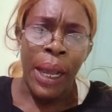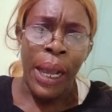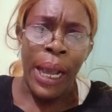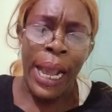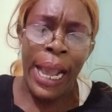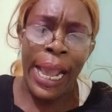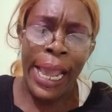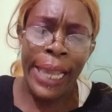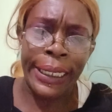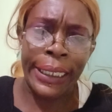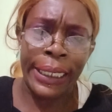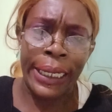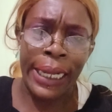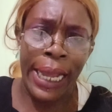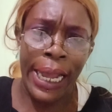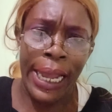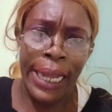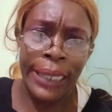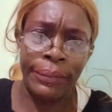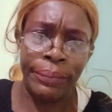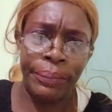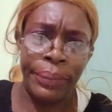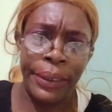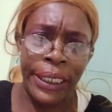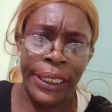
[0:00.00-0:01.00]
I
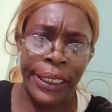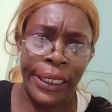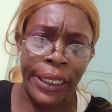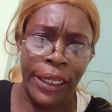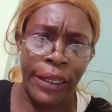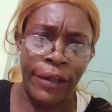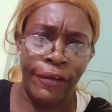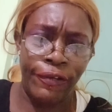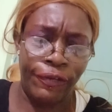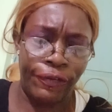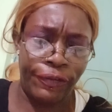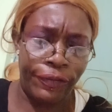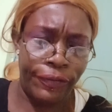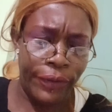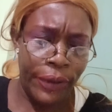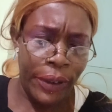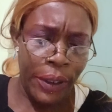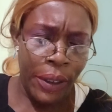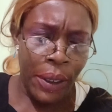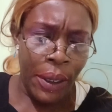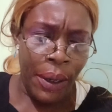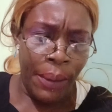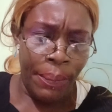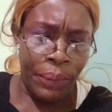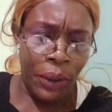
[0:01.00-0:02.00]
can't believe,
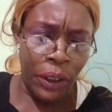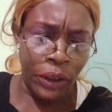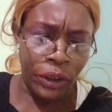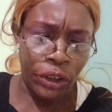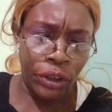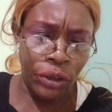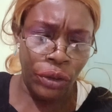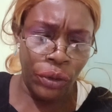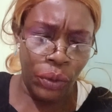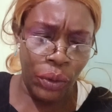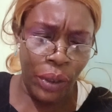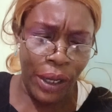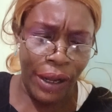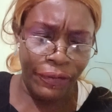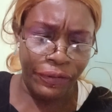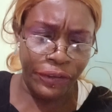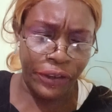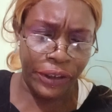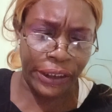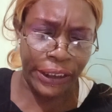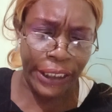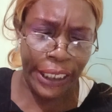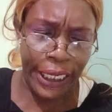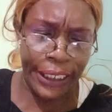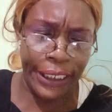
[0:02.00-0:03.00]
but you have
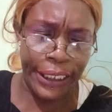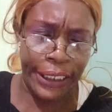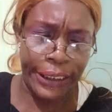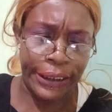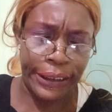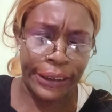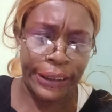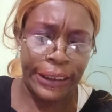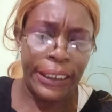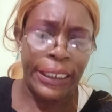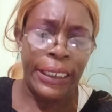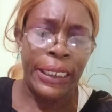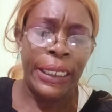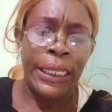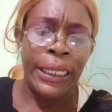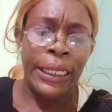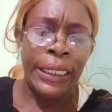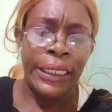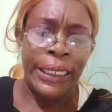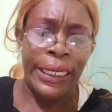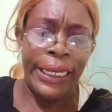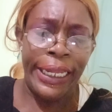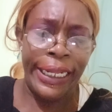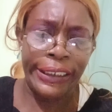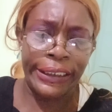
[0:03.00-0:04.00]
said it.
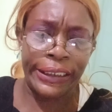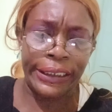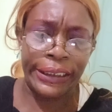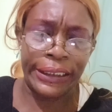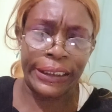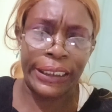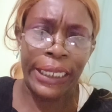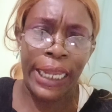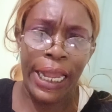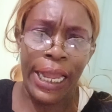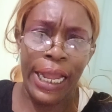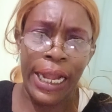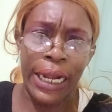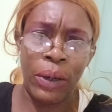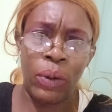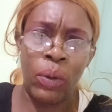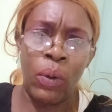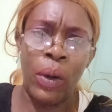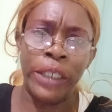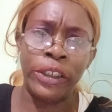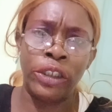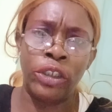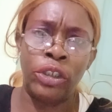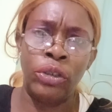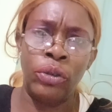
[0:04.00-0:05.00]
Let's talk
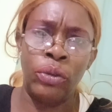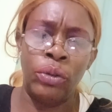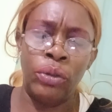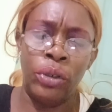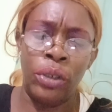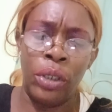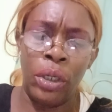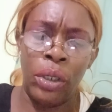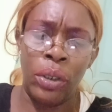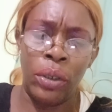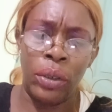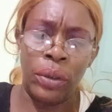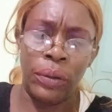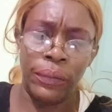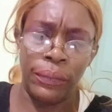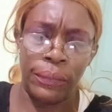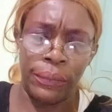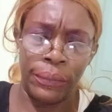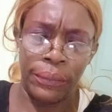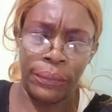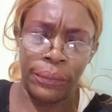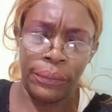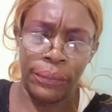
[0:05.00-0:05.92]
what you know.